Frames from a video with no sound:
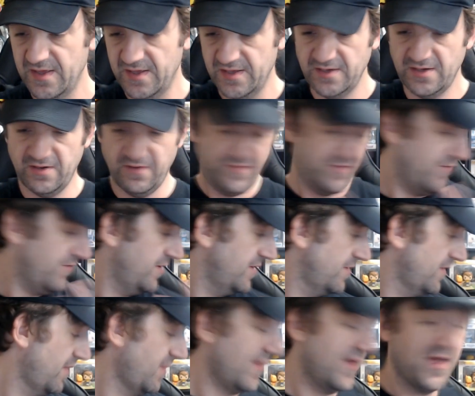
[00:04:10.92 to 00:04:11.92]
you know, they're
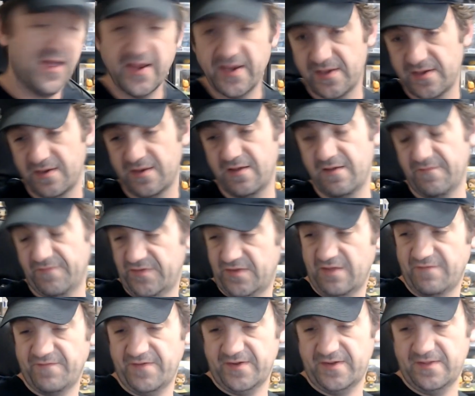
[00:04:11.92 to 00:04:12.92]
in the line of
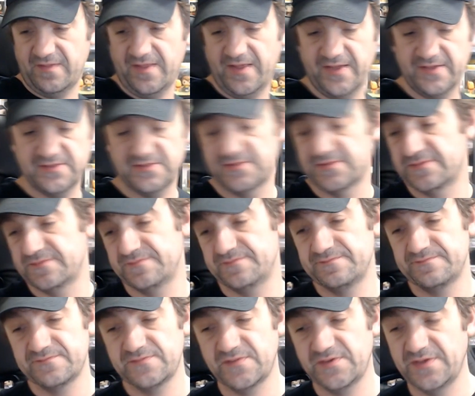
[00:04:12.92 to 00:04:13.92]
stuff I collect.
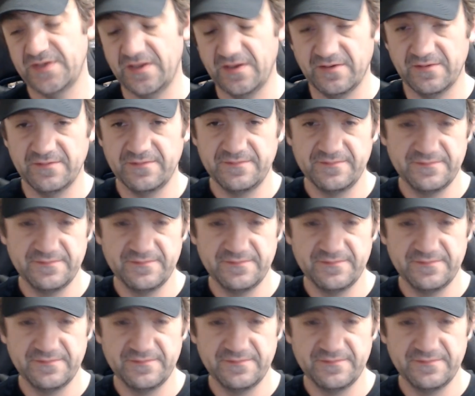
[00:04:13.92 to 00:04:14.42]
So,